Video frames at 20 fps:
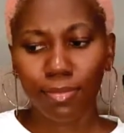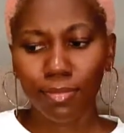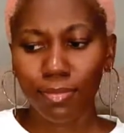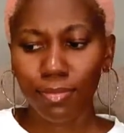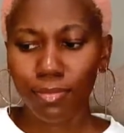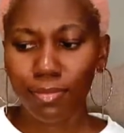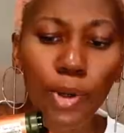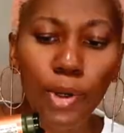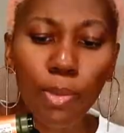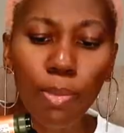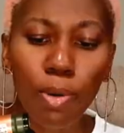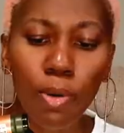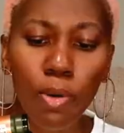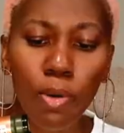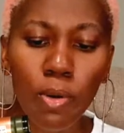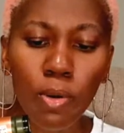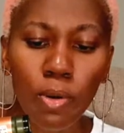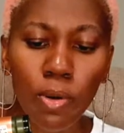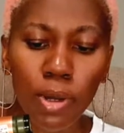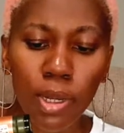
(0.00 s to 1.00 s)
I'm gonna
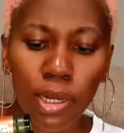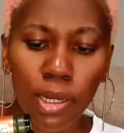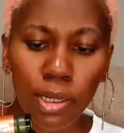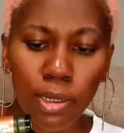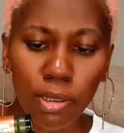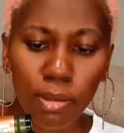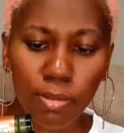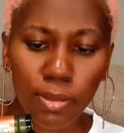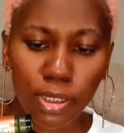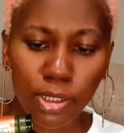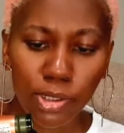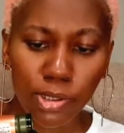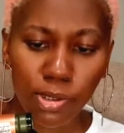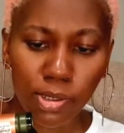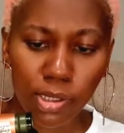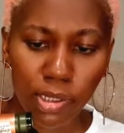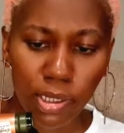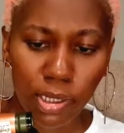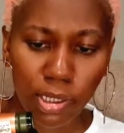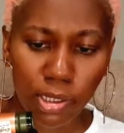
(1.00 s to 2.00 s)
pour a little bit to
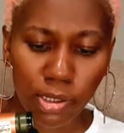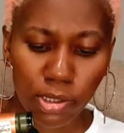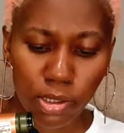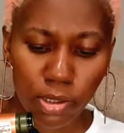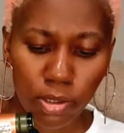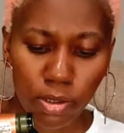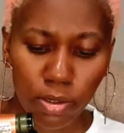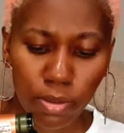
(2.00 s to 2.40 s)
taste.